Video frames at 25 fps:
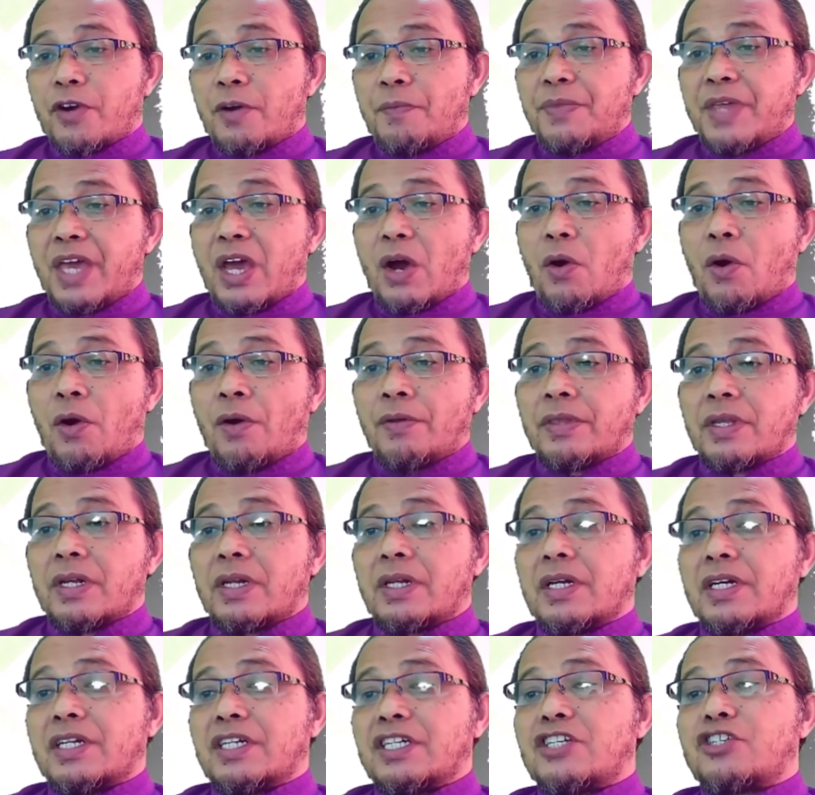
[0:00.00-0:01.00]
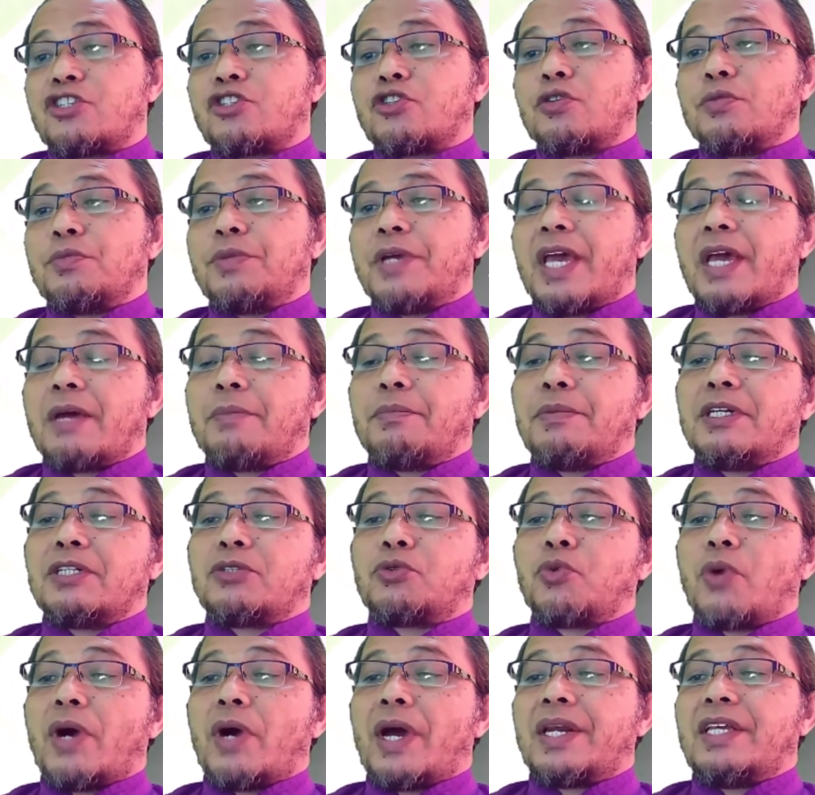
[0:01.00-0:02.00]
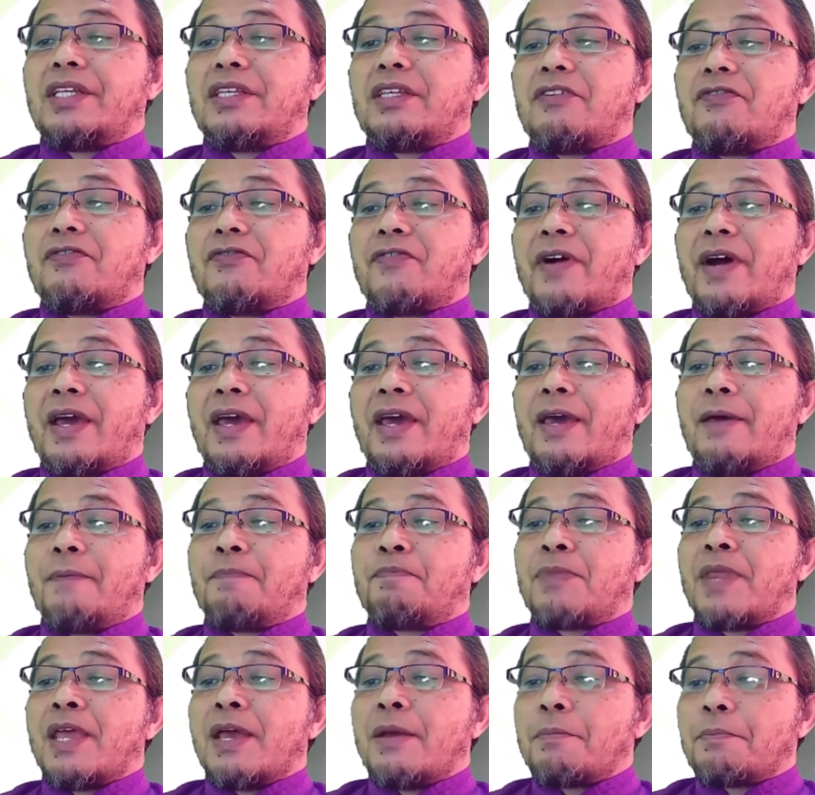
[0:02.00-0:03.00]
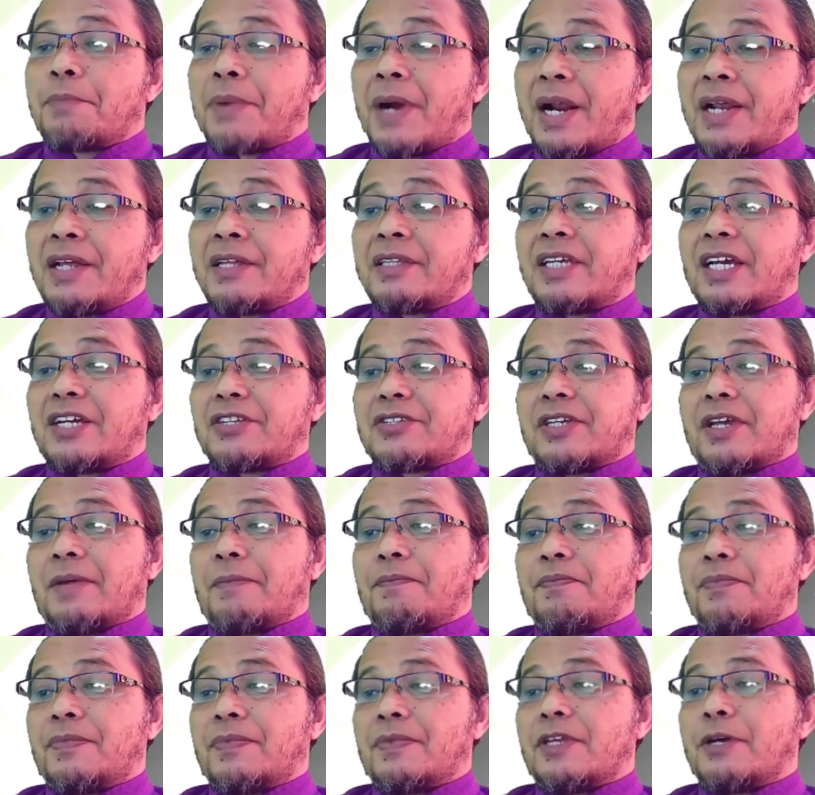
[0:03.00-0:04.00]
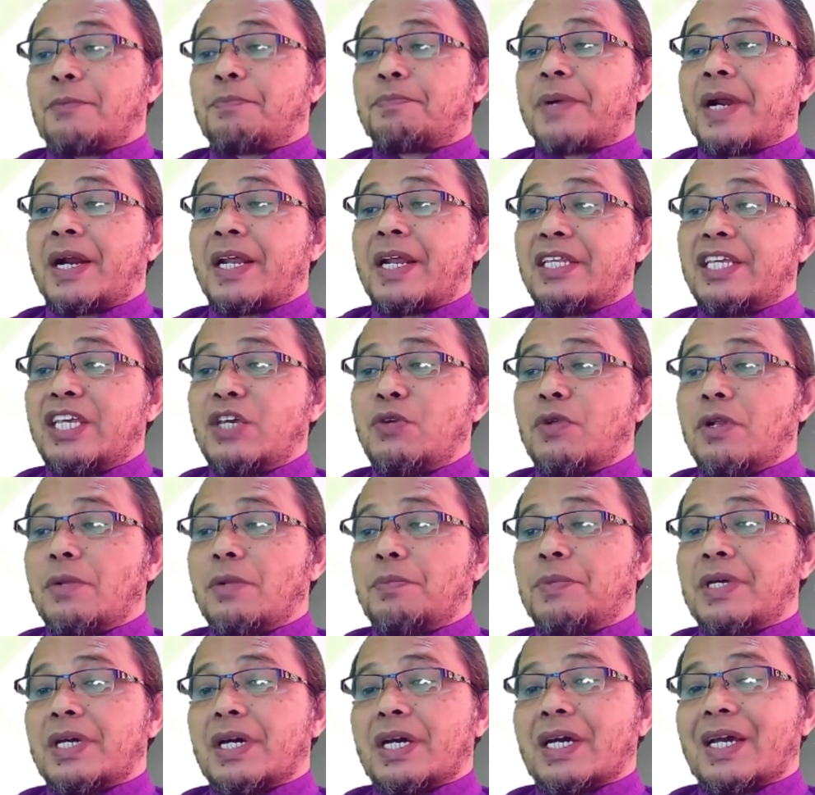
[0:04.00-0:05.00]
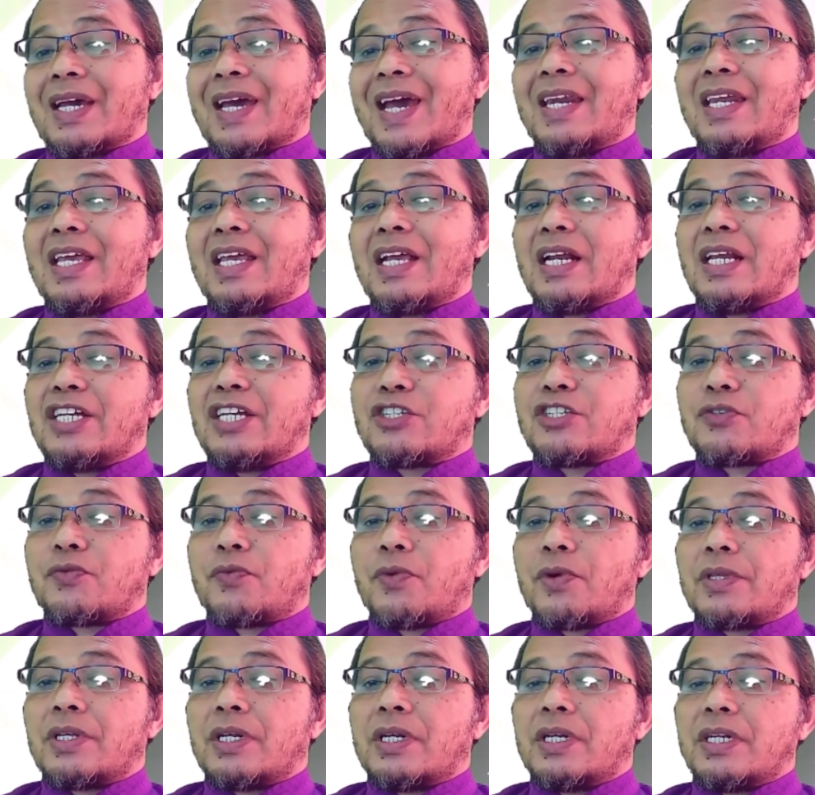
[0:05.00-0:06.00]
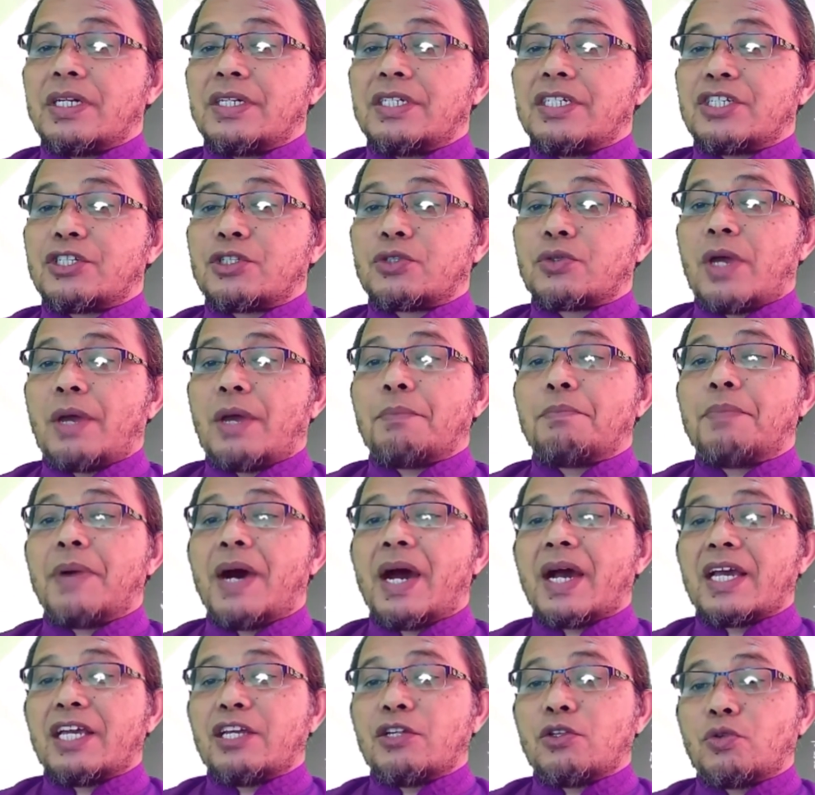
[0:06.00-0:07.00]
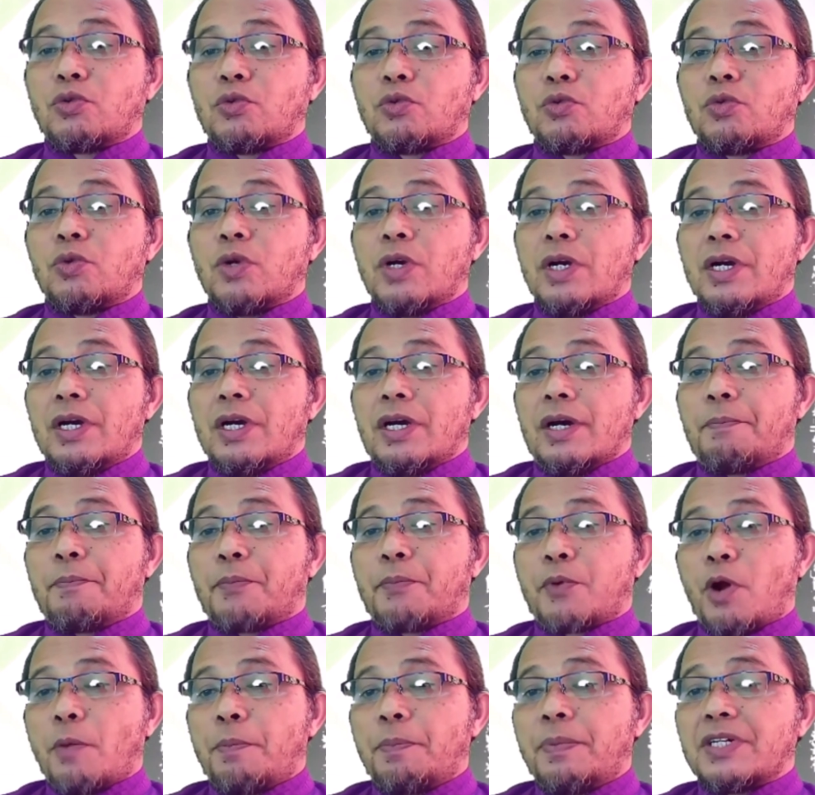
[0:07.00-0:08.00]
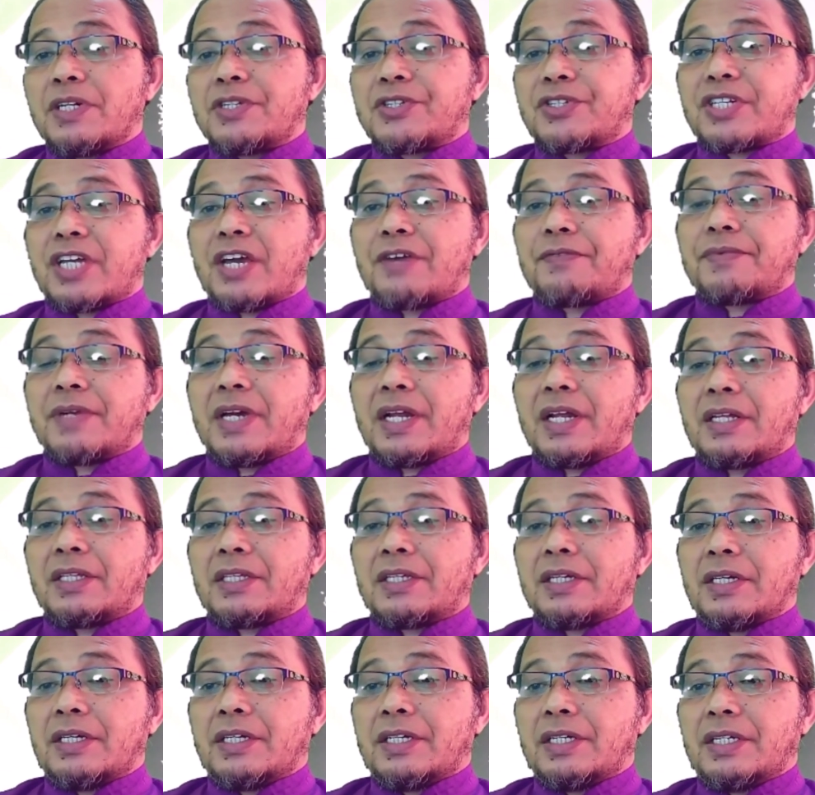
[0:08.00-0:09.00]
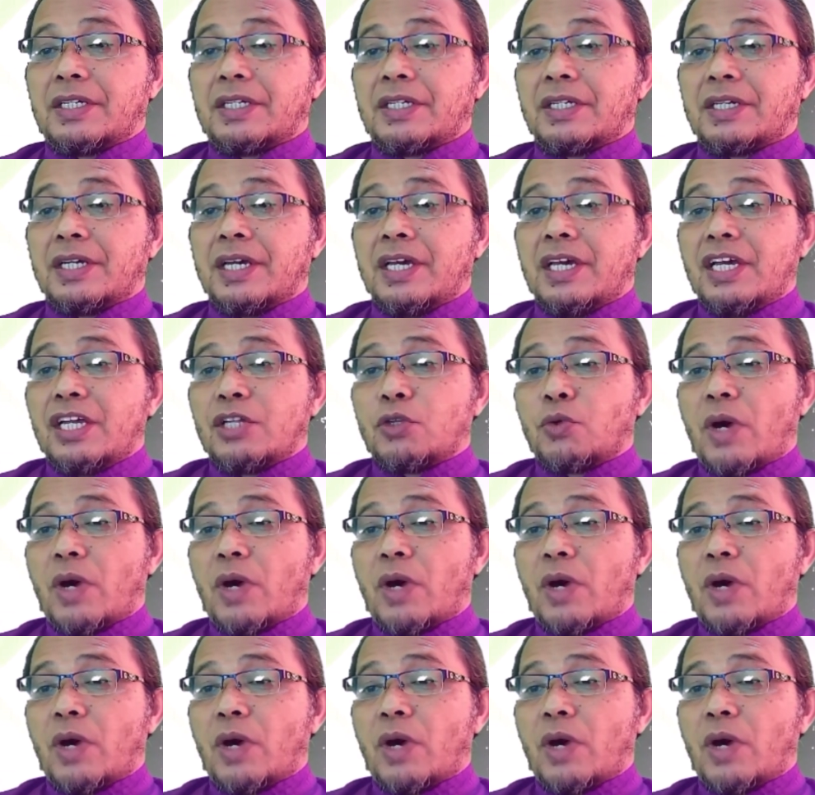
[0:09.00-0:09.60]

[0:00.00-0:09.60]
From there on, the learners should be able to identify and prioritize them. The priority will be a guiding list for the learners to embark into a proper self-directed learning.